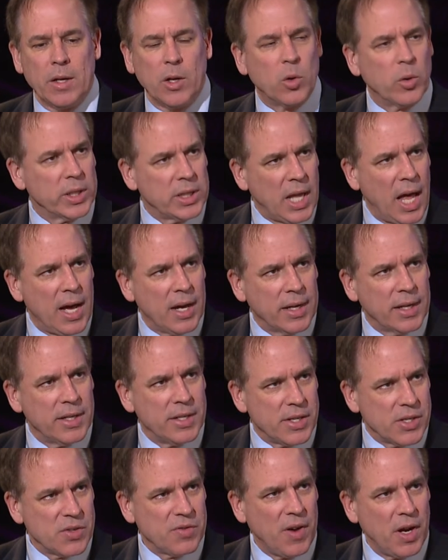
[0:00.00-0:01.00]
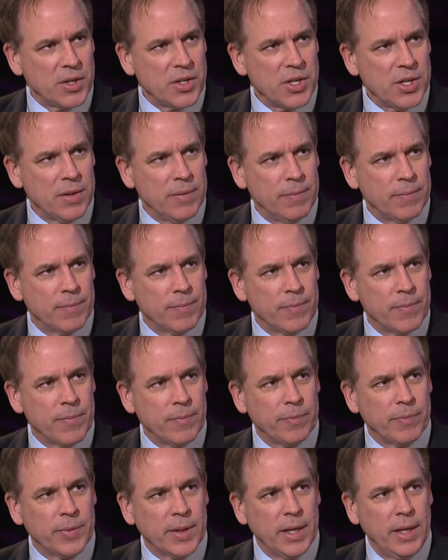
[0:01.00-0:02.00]
gridlock and dysfunction.
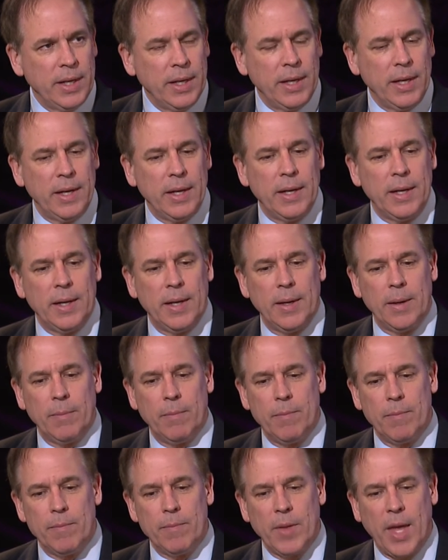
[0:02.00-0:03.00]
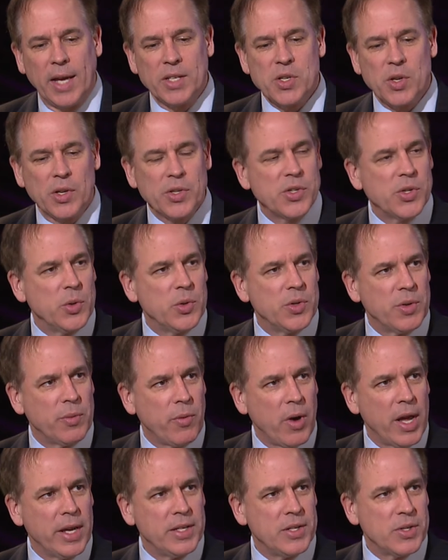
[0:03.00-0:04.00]
Um, I saw Susan
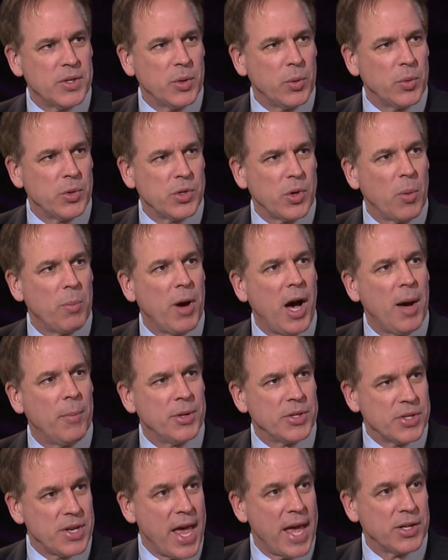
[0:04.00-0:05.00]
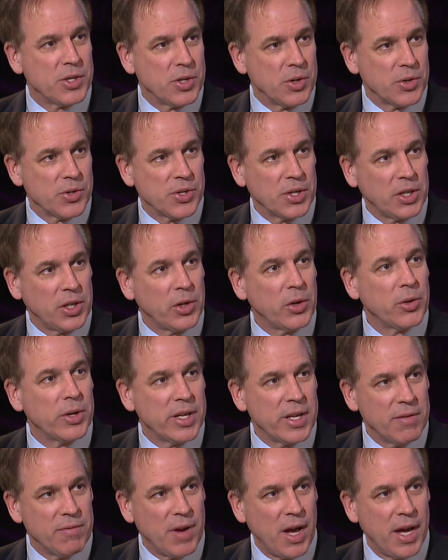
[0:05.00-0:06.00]
Rice, who was Obama's national
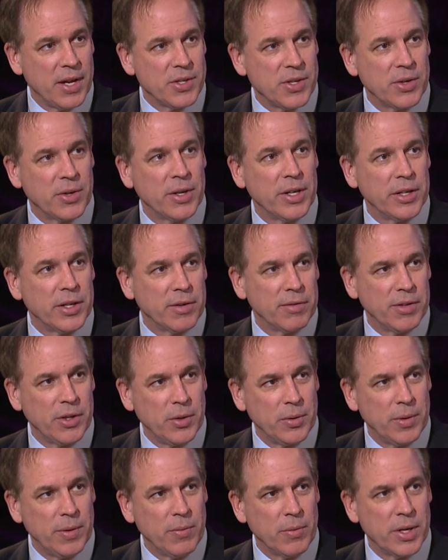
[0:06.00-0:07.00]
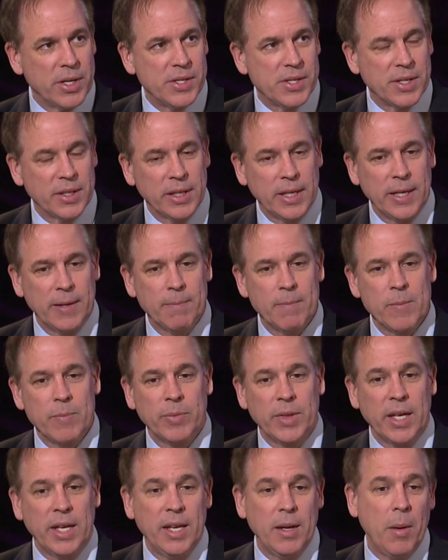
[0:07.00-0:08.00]
security advisor, interviewed recently.
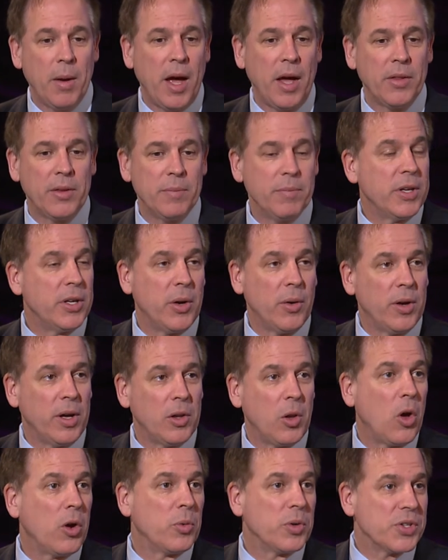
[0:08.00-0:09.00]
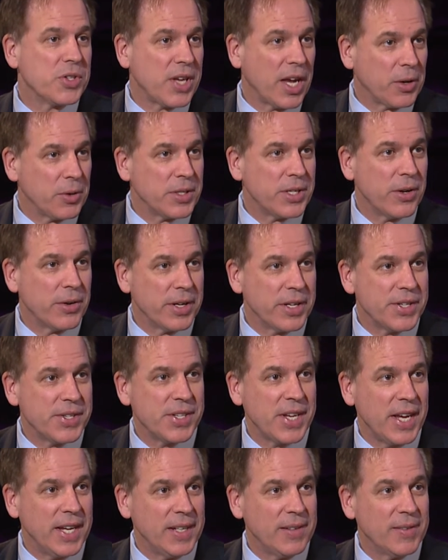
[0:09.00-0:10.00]
And other, you know, along with Secretary of
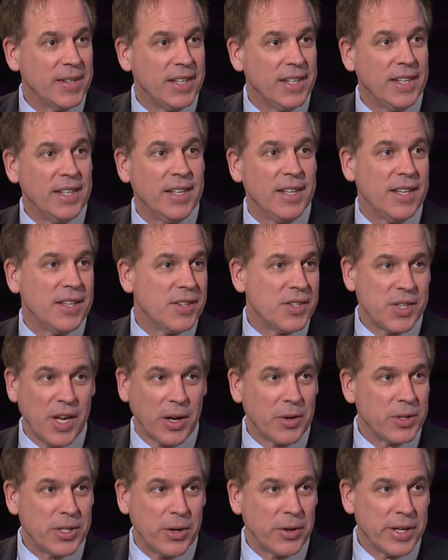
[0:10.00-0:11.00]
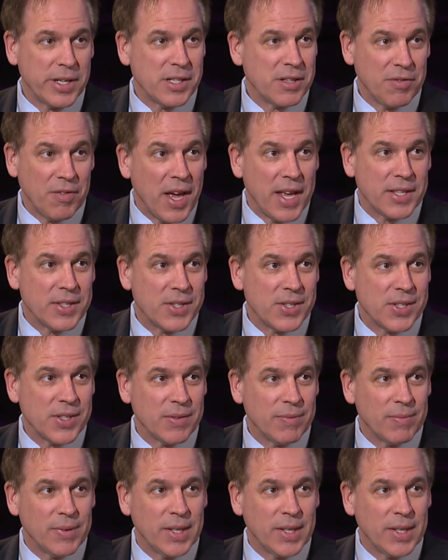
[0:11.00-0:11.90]
State, Secretary of Defense,